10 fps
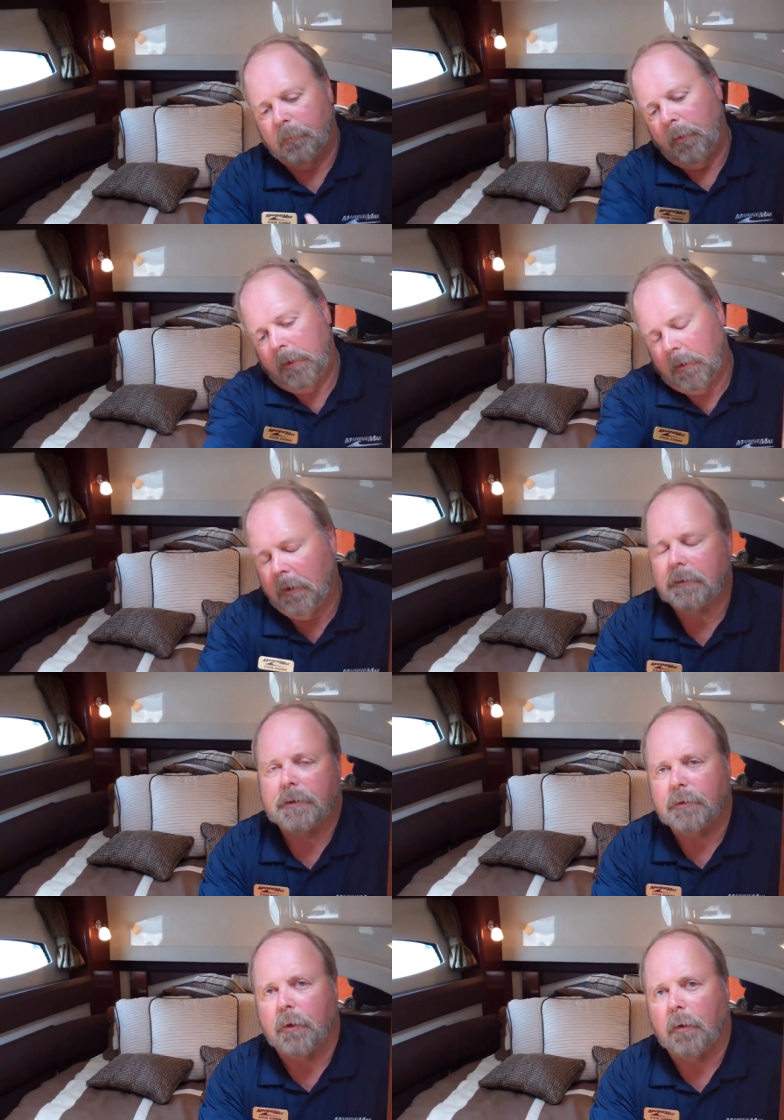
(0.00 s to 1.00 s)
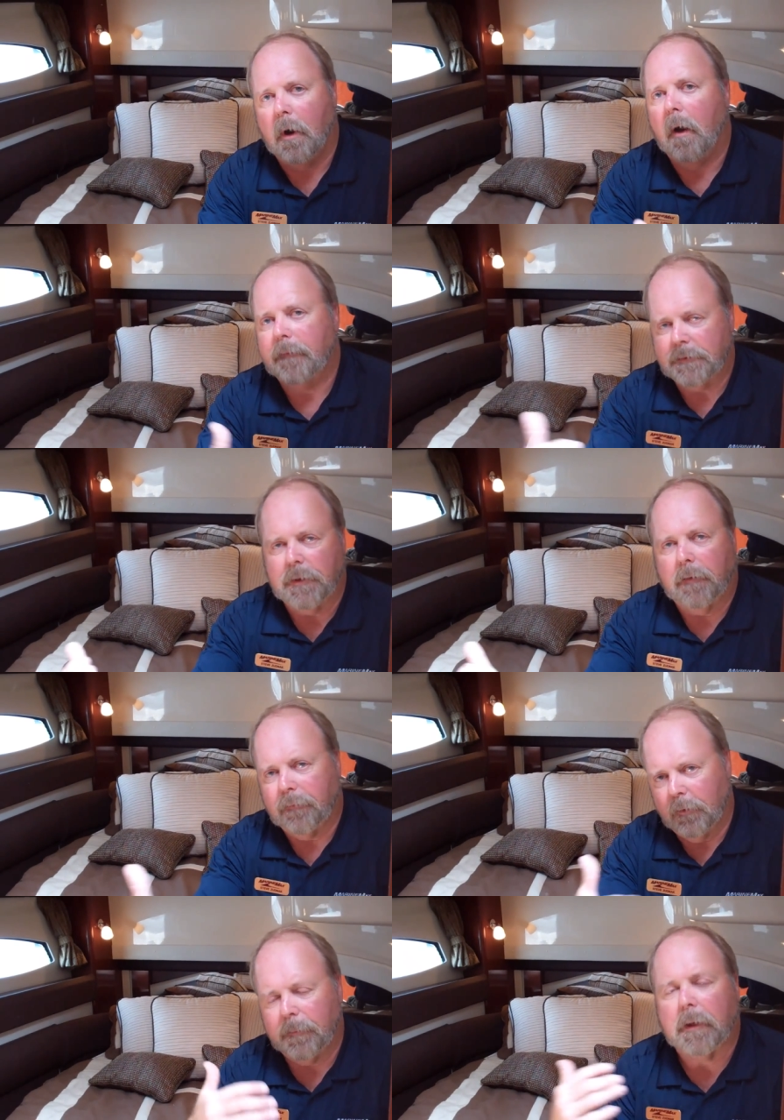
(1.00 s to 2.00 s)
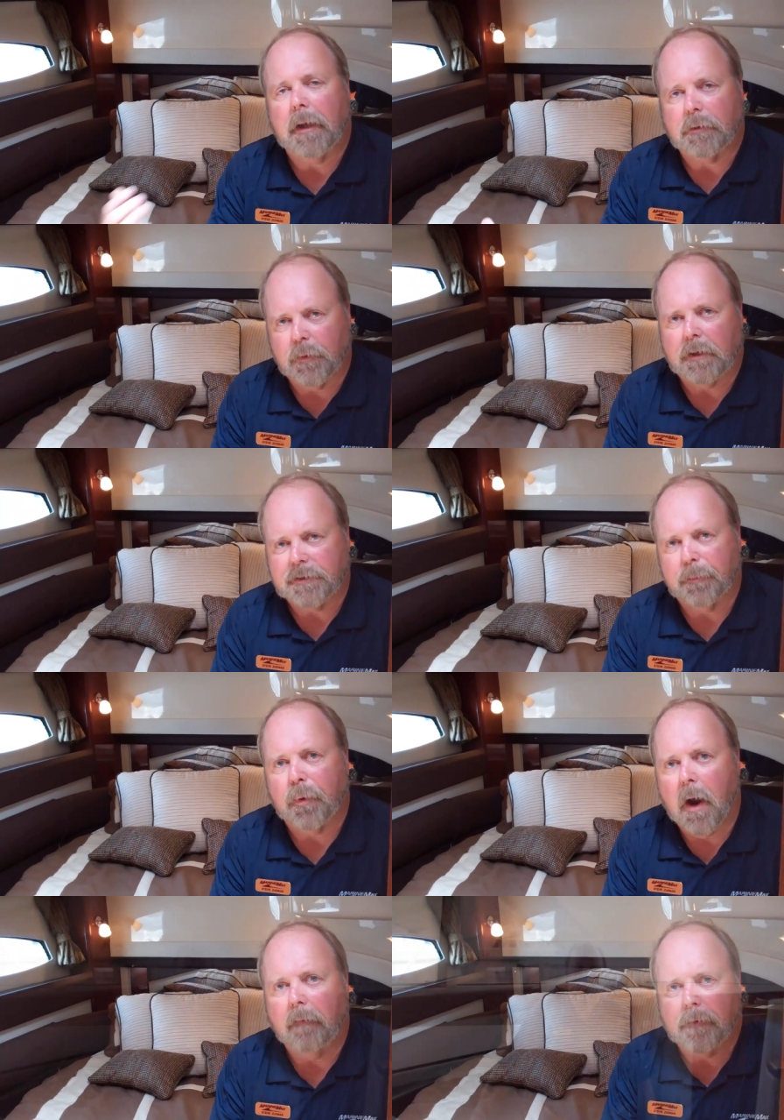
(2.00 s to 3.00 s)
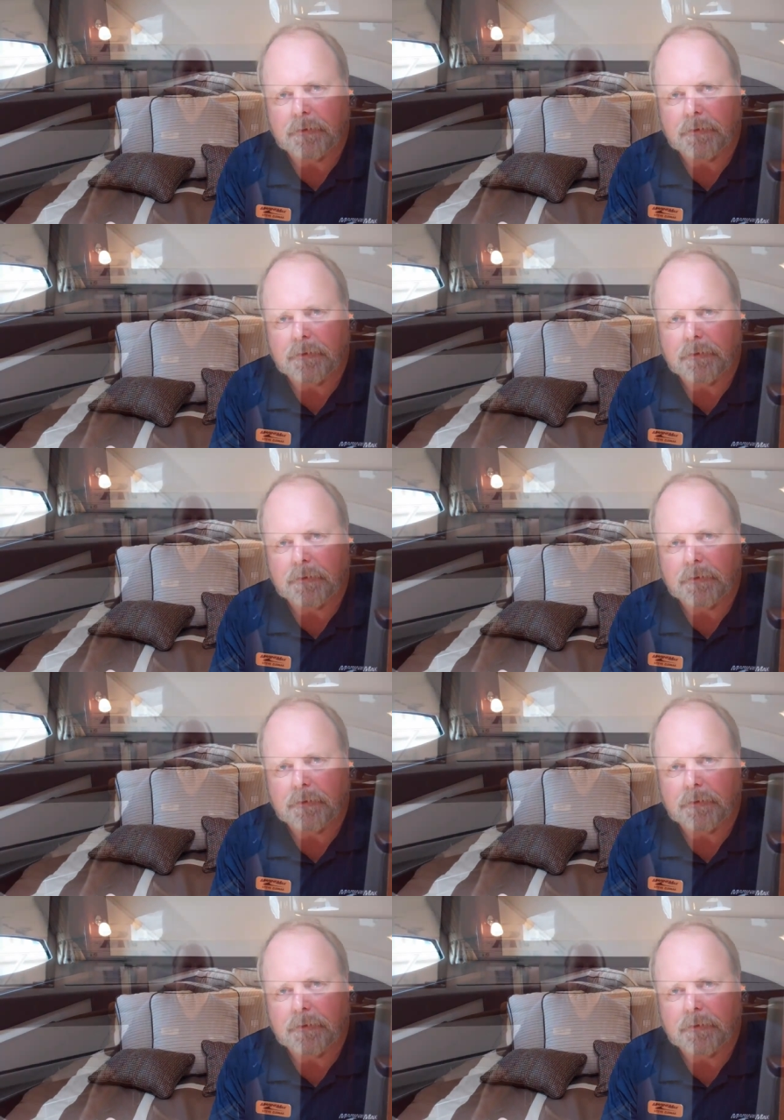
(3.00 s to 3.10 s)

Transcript: When you close this door off, is enough room to get dressed in private